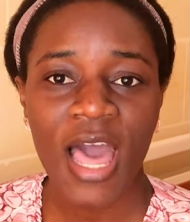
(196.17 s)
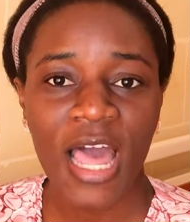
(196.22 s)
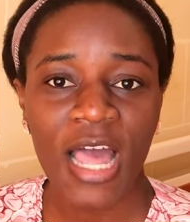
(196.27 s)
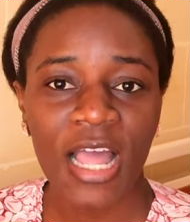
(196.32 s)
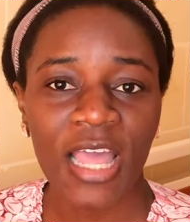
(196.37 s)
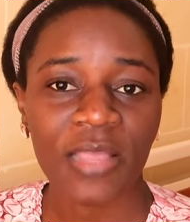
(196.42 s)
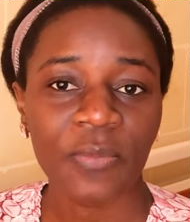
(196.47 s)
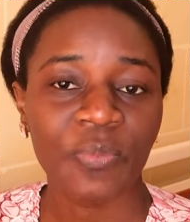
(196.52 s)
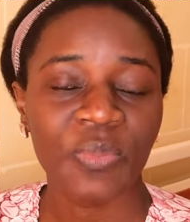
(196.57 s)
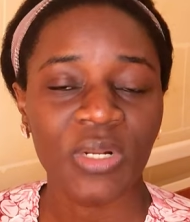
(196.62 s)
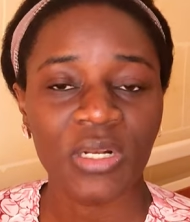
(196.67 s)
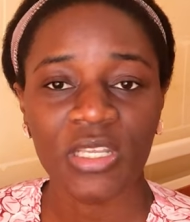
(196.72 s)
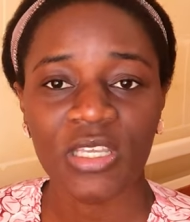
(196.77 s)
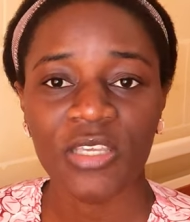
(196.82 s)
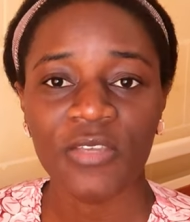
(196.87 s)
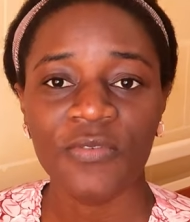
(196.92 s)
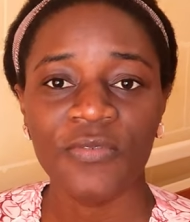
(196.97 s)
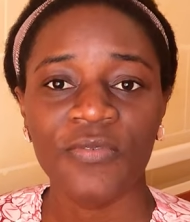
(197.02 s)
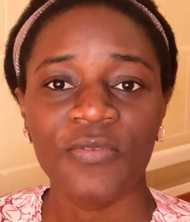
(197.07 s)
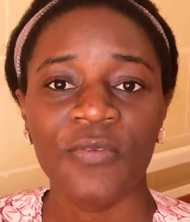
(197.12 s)
I
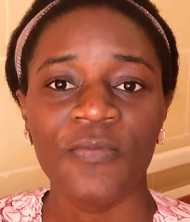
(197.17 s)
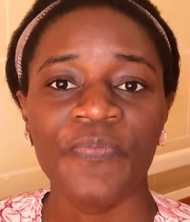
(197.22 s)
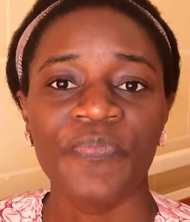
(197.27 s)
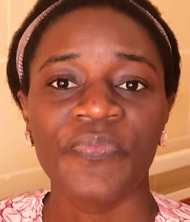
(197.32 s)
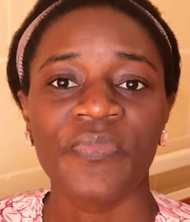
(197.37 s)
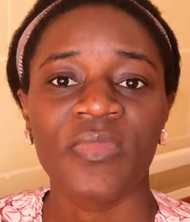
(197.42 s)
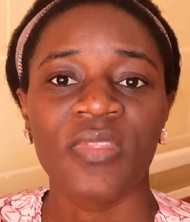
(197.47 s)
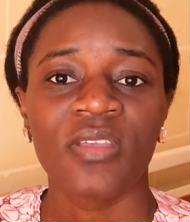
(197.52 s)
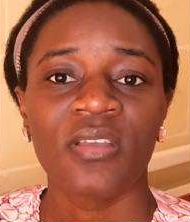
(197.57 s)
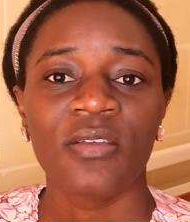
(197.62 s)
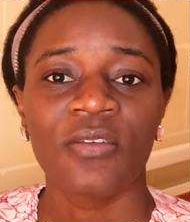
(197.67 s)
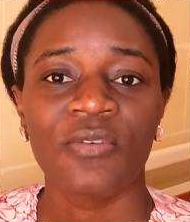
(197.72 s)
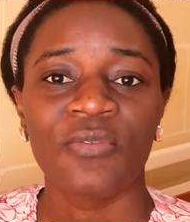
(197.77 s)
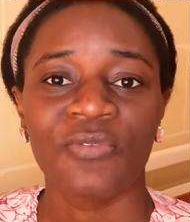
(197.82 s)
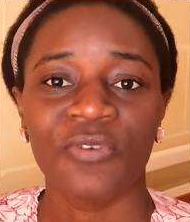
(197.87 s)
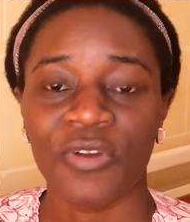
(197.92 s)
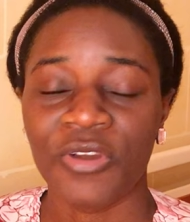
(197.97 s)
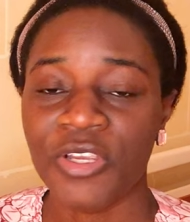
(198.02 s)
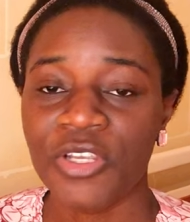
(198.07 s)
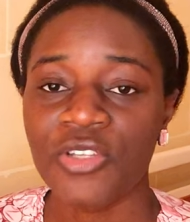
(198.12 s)
believe
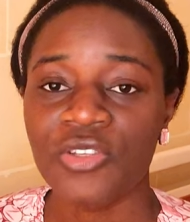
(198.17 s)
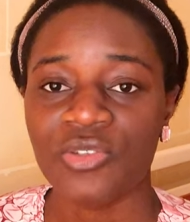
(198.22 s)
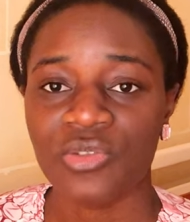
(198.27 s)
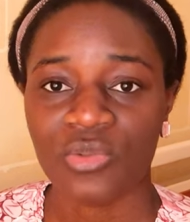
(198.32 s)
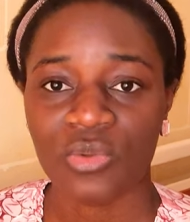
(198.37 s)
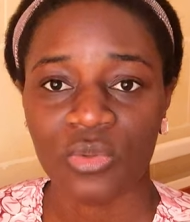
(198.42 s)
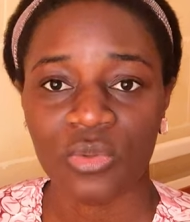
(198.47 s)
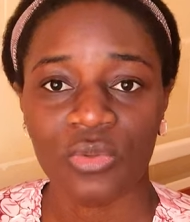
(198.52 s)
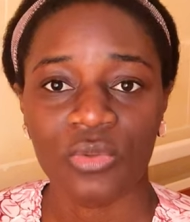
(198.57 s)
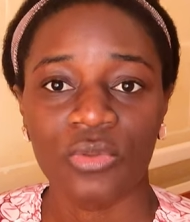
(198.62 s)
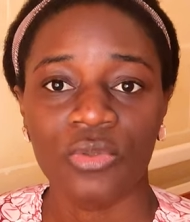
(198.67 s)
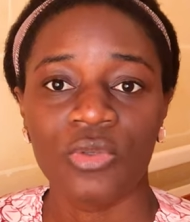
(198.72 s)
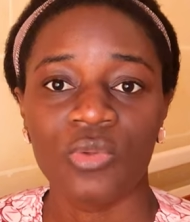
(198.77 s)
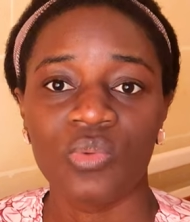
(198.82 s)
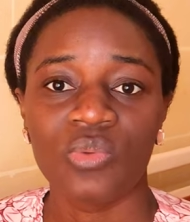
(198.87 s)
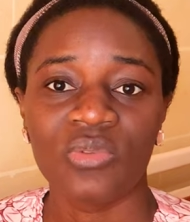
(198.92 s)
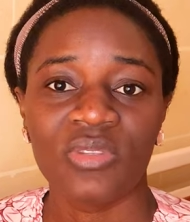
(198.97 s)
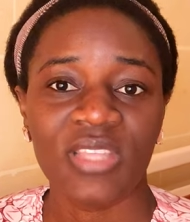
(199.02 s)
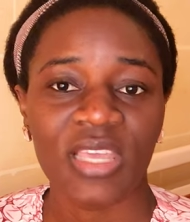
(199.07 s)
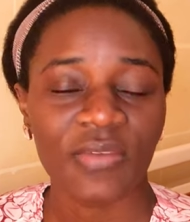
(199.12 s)
for each school, you
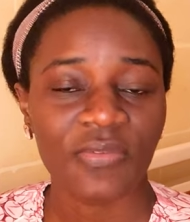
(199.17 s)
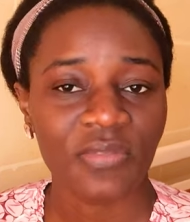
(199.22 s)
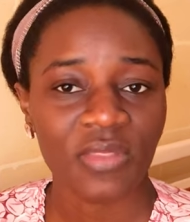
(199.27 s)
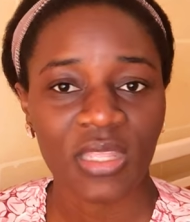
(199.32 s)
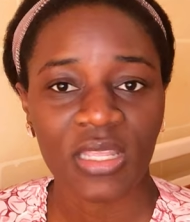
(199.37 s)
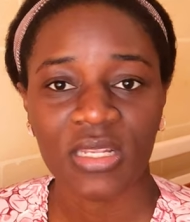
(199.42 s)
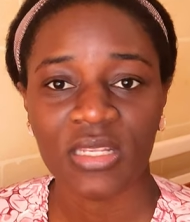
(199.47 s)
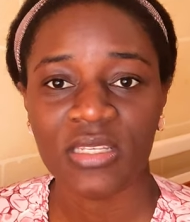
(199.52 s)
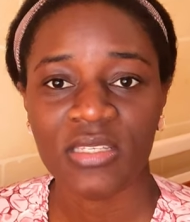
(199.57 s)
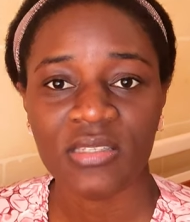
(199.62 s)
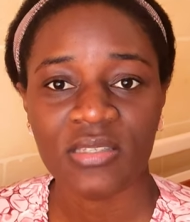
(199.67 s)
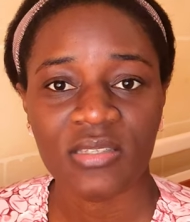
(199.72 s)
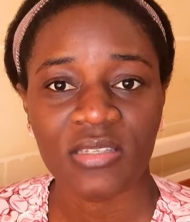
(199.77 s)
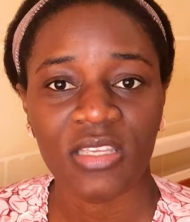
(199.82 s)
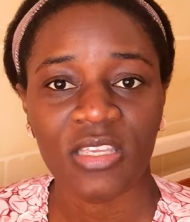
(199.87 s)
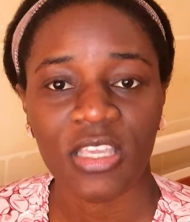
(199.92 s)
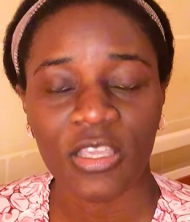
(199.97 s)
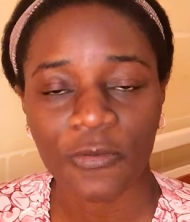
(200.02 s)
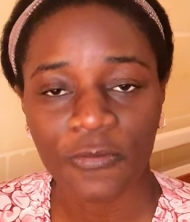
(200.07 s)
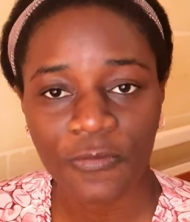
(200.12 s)
will definitely
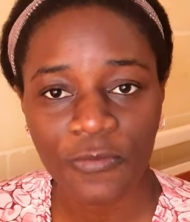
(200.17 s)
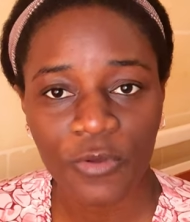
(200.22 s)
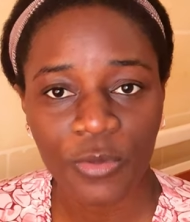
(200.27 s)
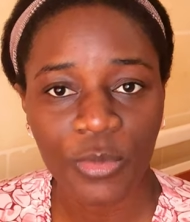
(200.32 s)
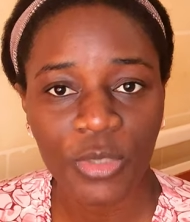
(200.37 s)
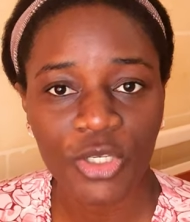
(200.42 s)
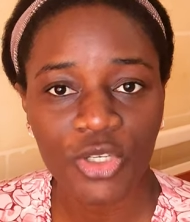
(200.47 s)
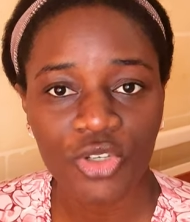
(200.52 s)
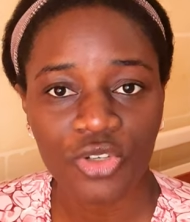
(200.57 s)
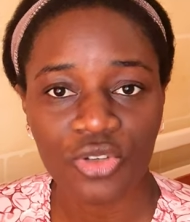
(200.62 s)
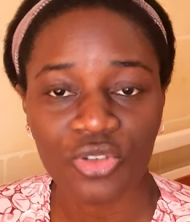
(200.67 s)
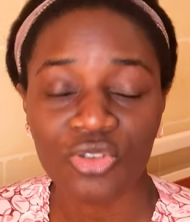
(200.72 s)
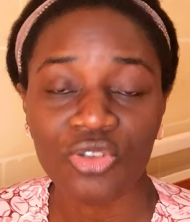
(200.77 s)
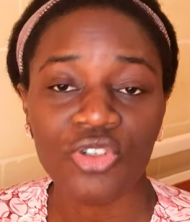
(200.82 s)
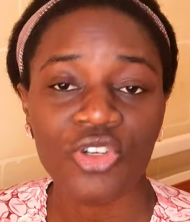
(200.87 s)
see information.